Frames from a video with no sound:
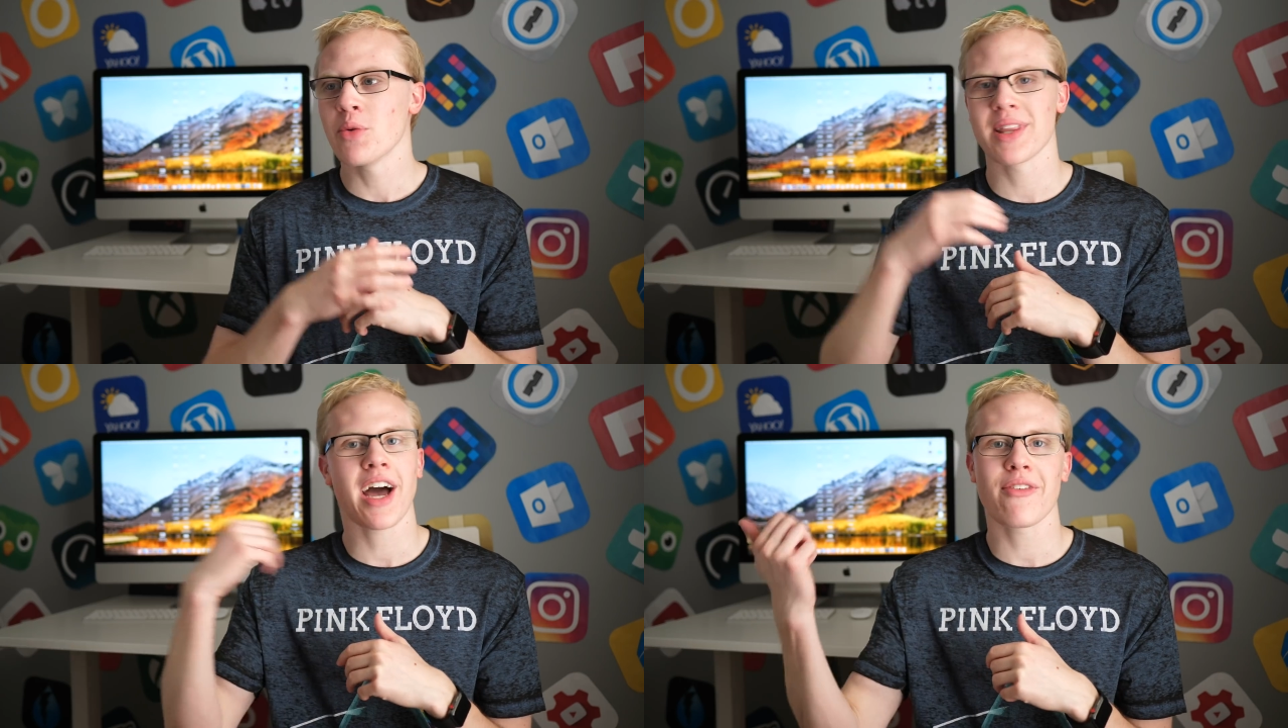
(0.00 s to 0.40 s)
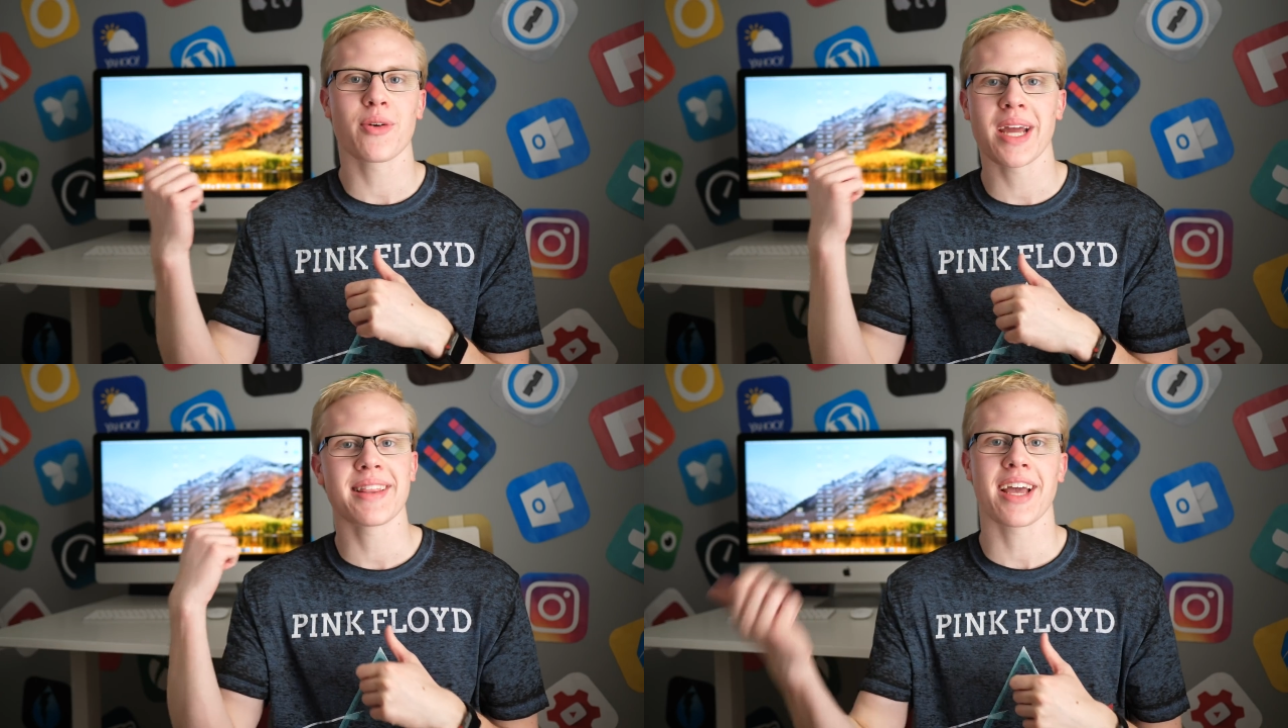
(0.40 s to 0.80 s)
when the
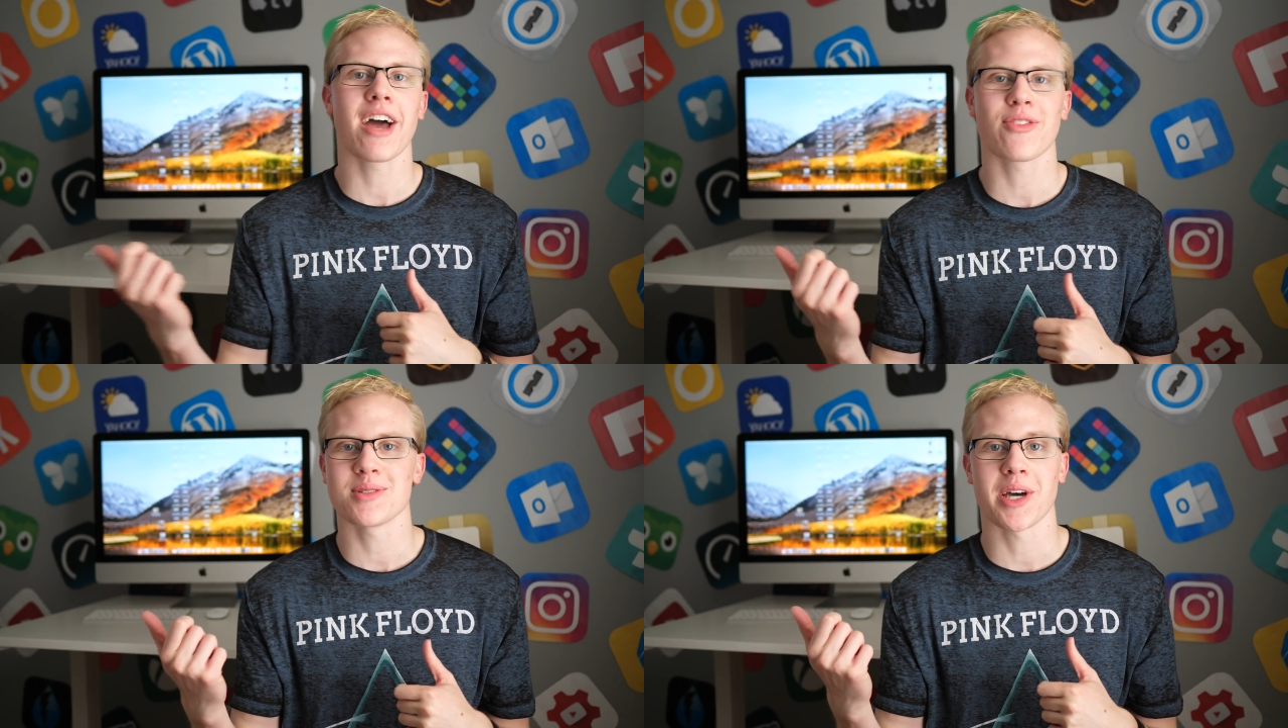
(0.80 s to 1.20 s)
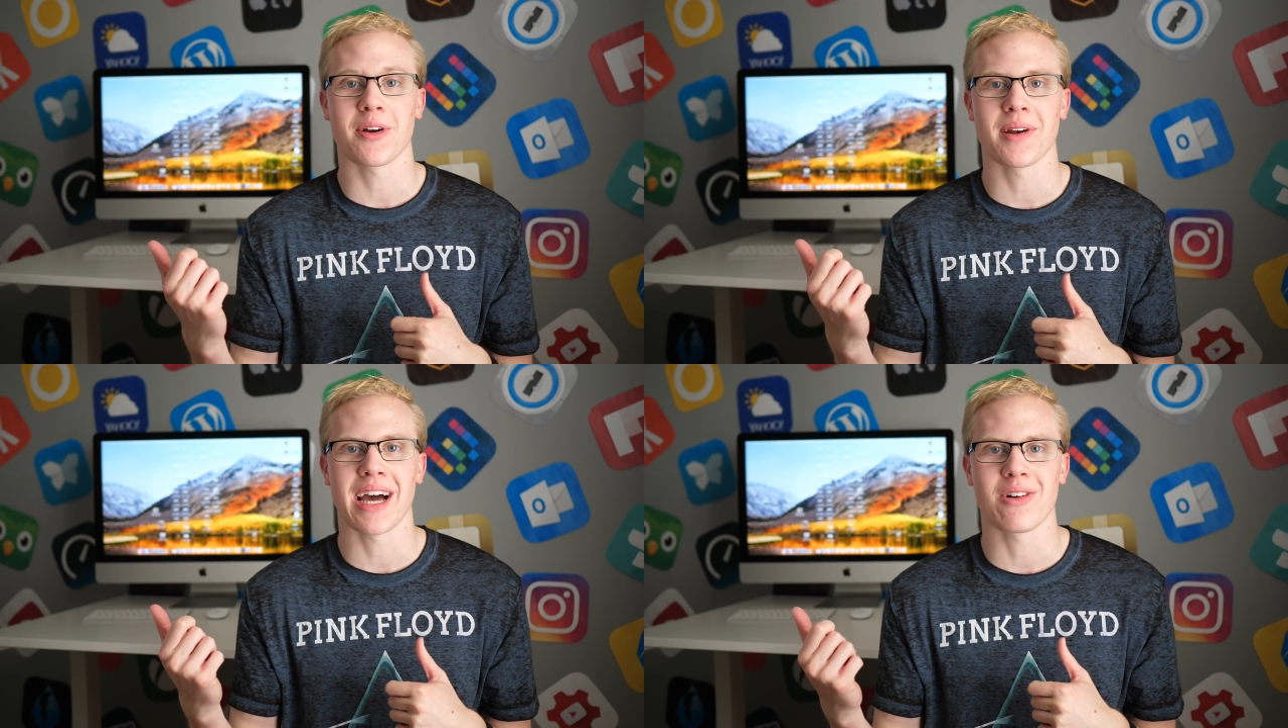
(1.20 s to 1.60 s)
iPhone 8 and the iPhone 10
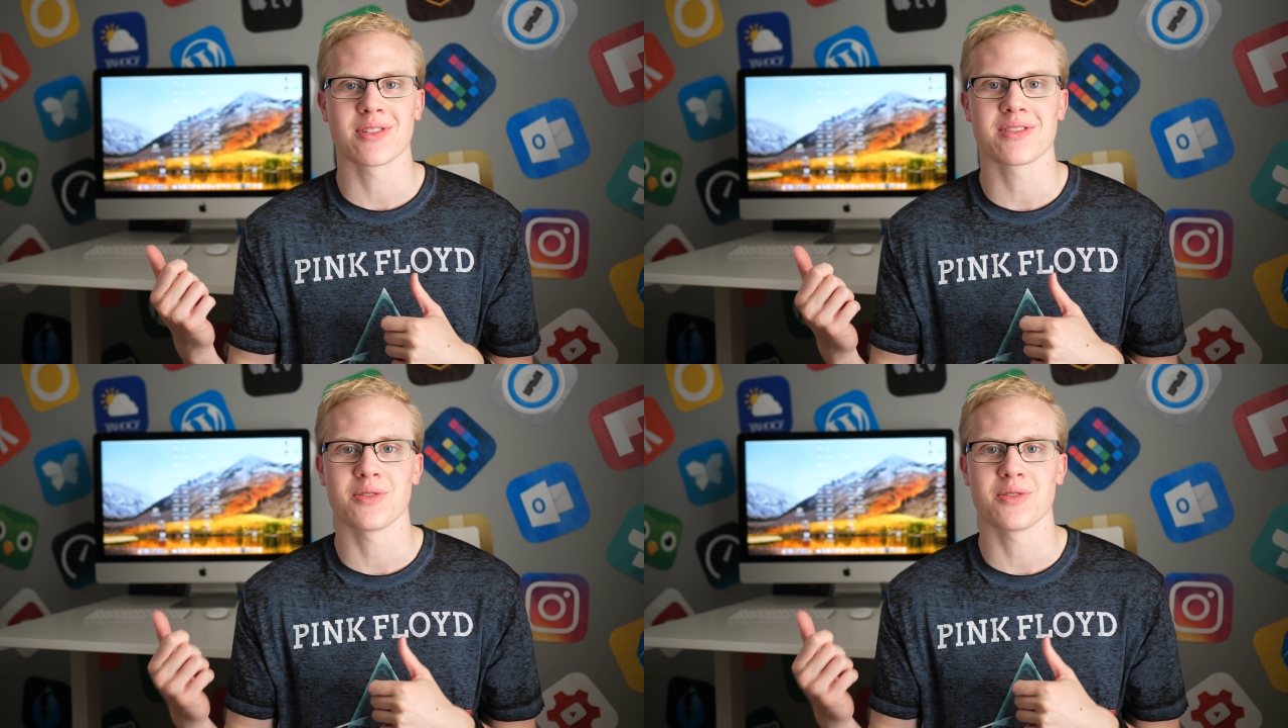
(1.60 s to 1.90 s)
are announced,